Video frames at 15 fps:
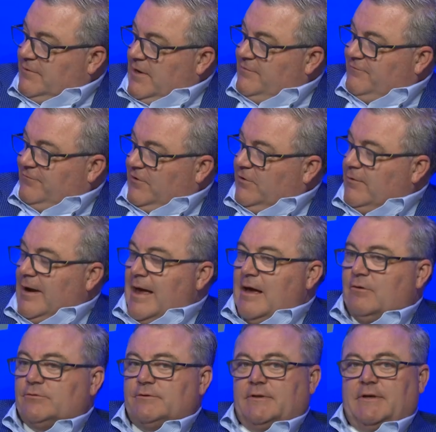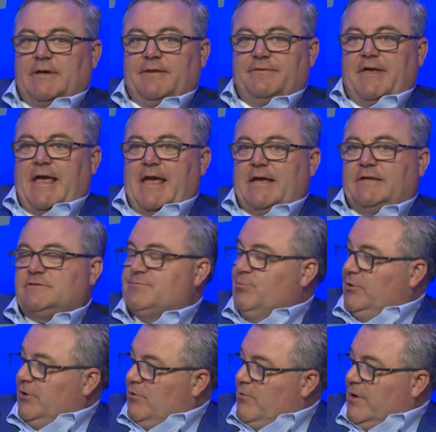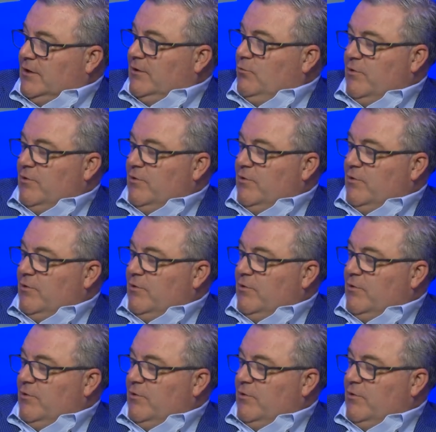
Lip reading: and figure out the and pretty quickly.